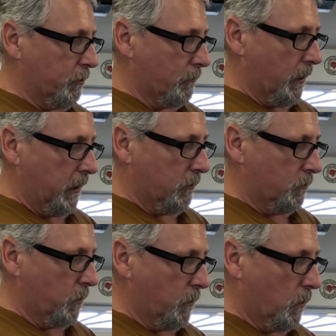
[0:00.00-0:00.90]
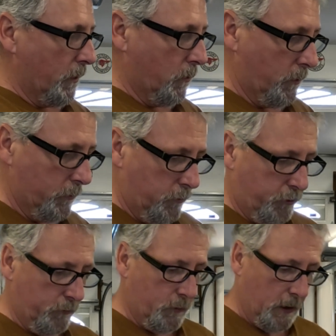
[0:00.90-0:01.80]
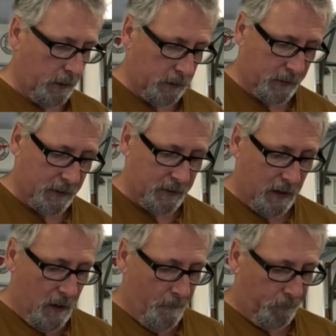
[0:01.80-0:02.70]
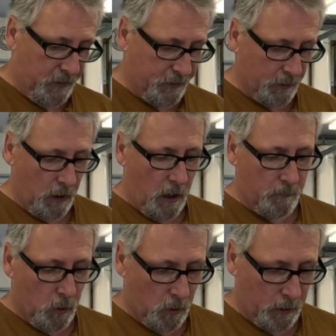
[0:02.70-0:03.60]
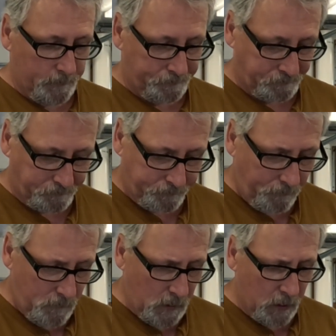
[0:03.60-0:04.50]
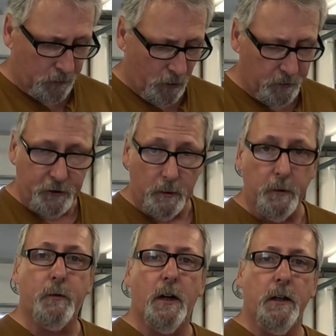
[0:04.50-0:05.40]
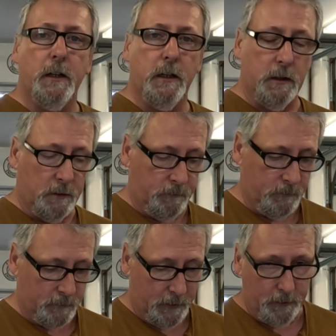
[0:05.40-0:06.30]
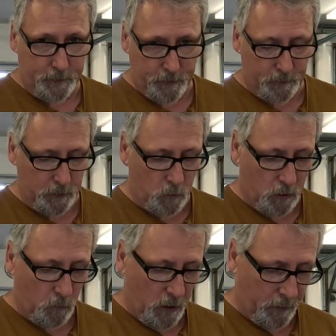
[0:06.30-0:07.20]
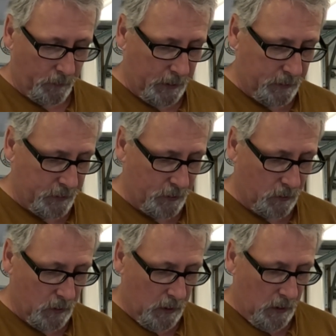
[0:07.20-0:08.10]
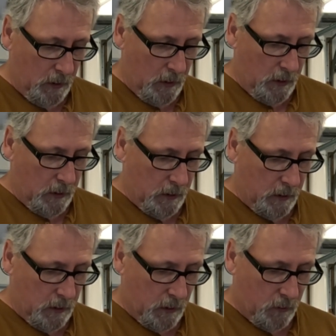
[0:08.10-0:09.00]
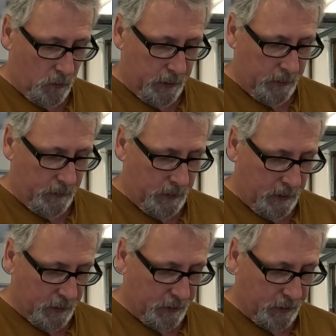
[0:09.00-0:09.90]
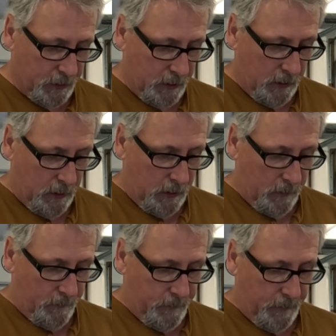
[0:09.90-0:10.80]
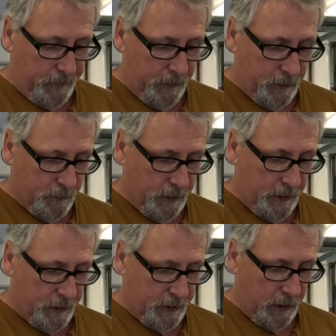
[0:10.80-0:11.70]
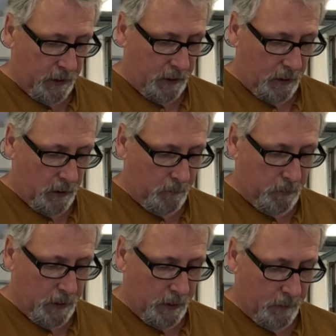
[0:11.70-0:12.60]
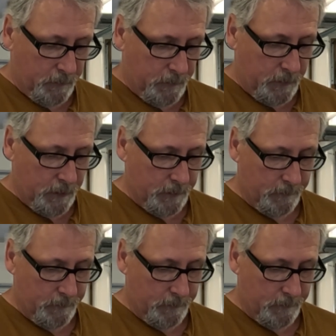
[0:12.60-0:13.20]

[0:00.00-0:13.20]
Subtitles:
range with what oil you should run. And since this is a lawnmower, it's always going to be run in relatively warm weather, right? So according to this, 50 degrees and above,